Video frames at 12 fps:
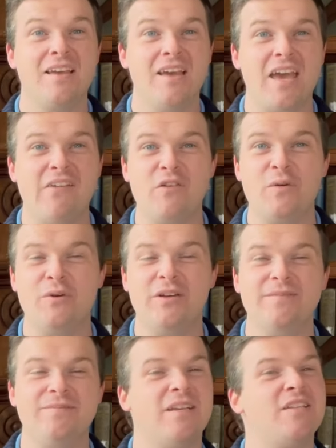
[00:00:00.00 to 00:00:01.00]
Hey
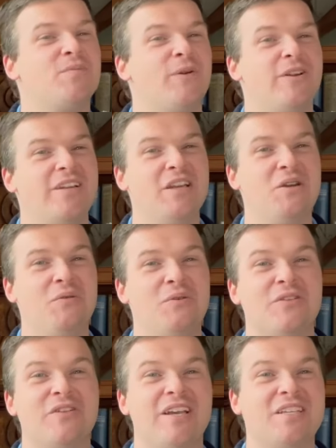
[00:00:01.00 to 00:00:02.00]
everyone, it's Brandon here
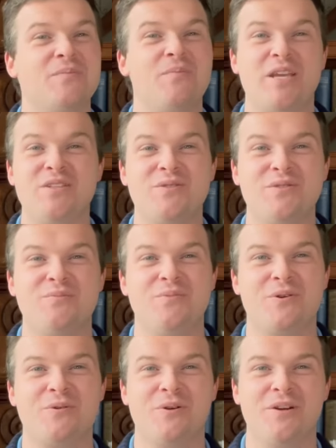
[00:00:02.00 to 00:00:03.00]
with our next Maine Student
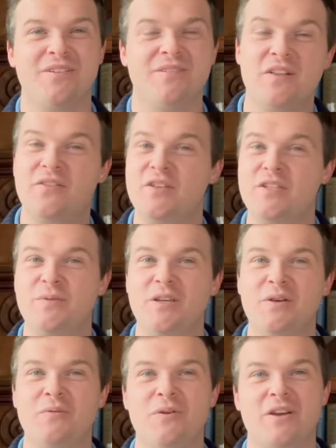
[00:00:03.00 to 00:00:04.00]
Book Award. This
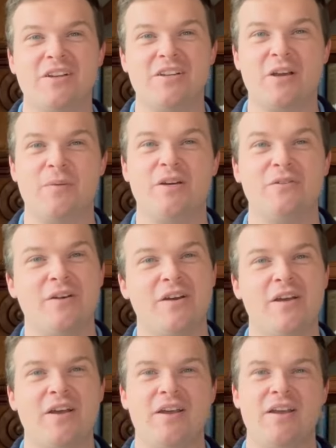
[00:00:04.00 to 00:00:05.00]
week we're going to talk about
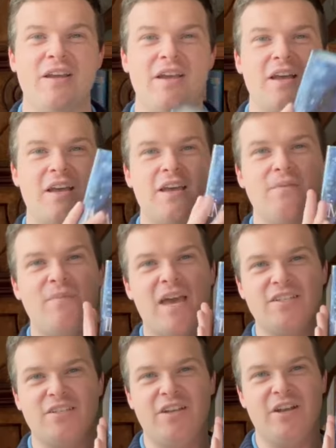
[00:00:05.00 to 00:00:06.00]

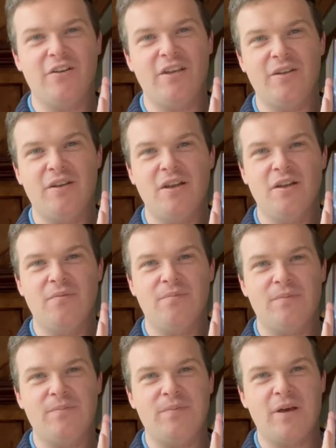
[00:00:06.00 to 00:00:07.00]
Imaginary
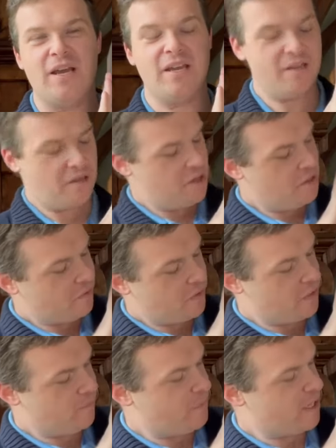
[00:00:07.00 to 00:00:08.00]
by
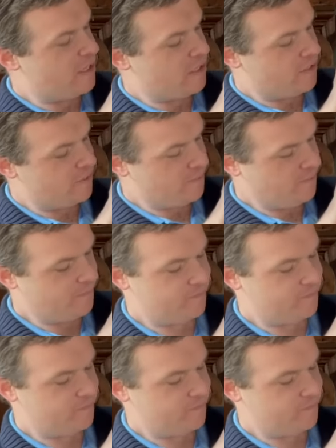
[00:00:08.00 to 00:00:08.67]
Lee Bacon.